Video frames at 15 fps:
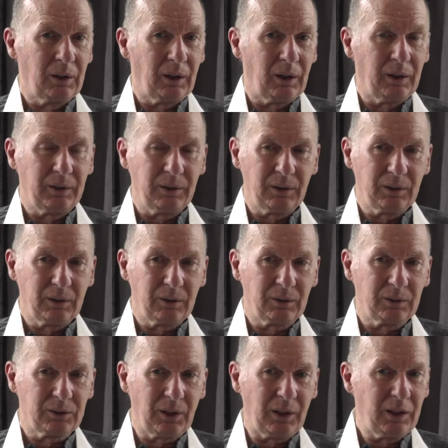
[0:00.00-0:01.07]
and uh,
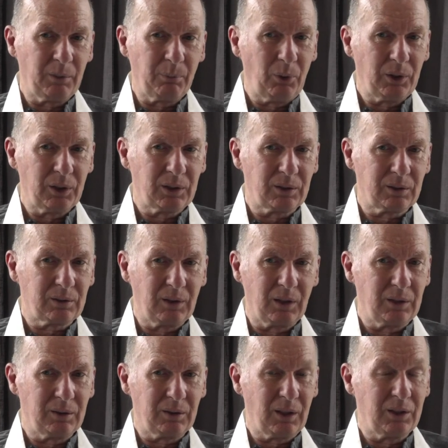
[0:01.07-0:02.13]
Silendra Bodhi,
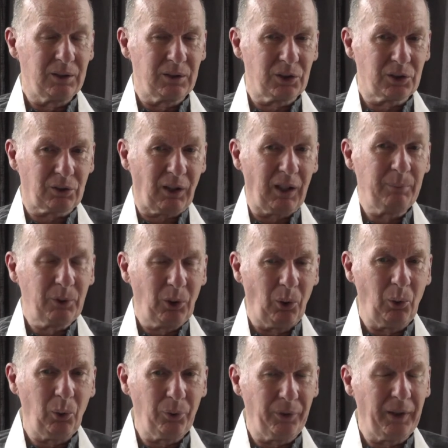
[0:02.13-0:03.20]
he, he, described the
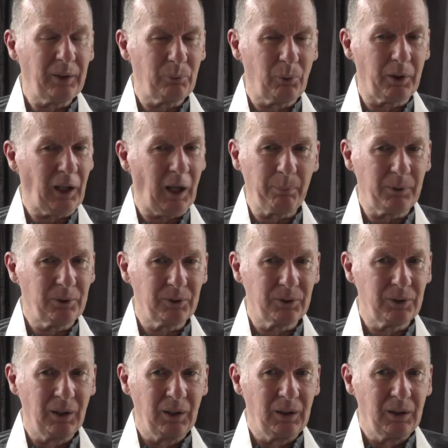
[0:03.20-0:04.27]
whole thing, what happened.
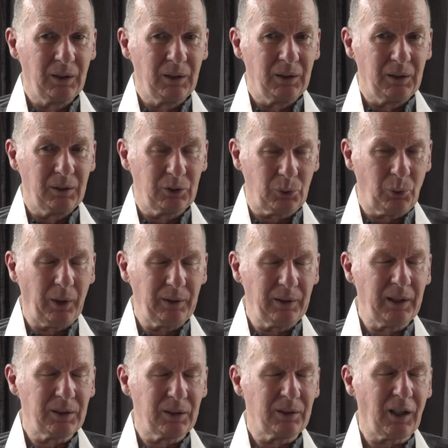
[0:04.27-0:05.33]
It was quite
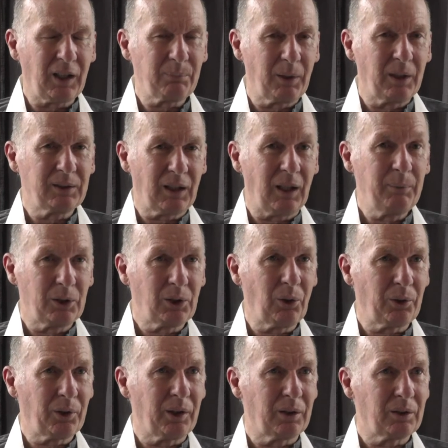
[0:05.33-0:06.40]
late at night by the time he
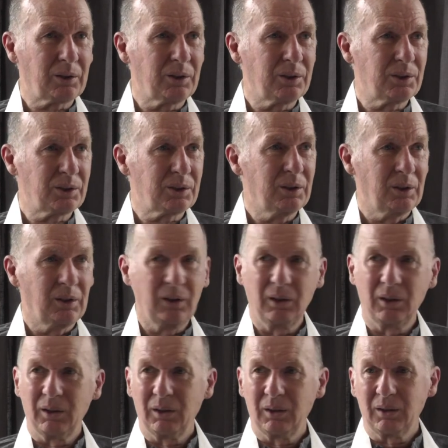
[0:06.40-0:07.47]
got there, because
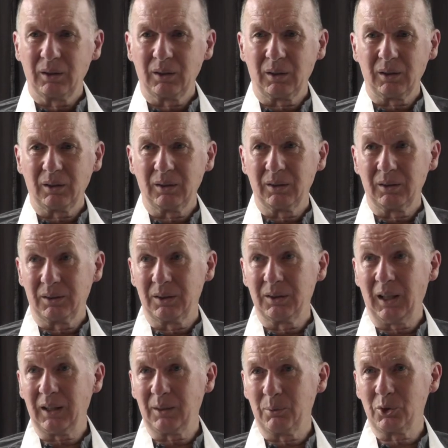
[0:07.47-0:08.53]
uh, it had
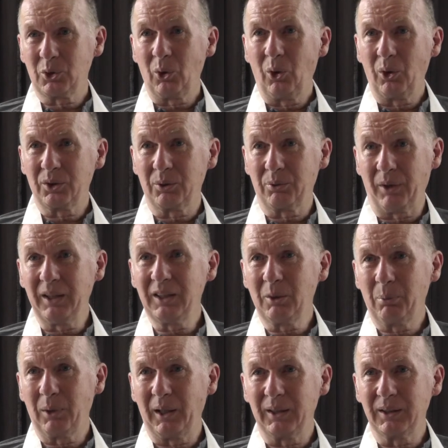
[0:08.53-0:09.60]
taken them so long to find
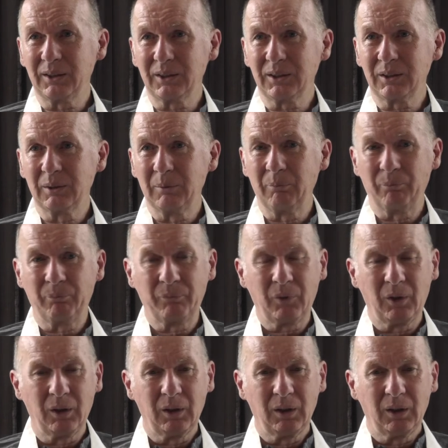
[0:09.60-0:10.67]
the place.
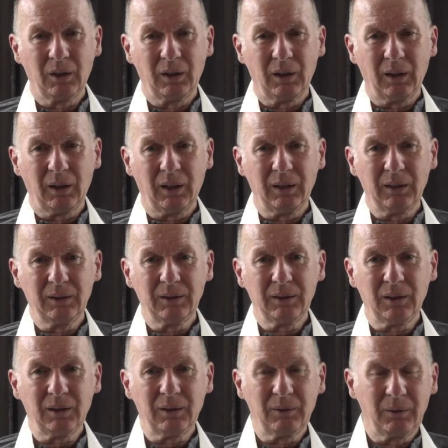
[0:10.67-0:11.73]

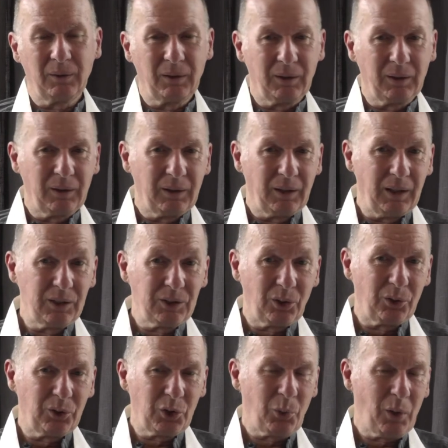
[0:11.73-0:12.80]
And uh, he
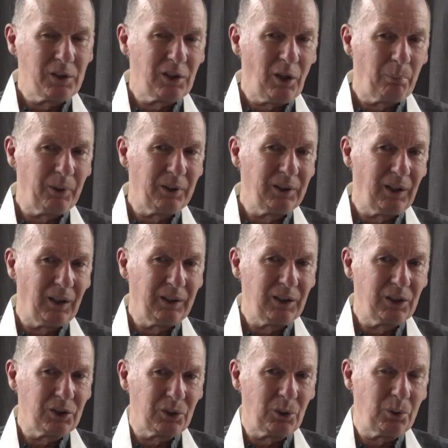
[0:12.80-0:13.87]
sort of just went up and he, and
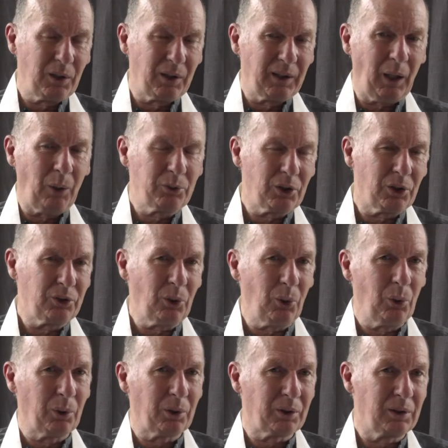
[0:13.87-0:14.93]
he stood at the outer
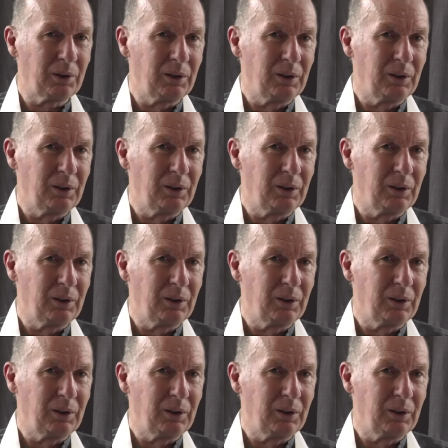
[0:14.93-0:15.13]
door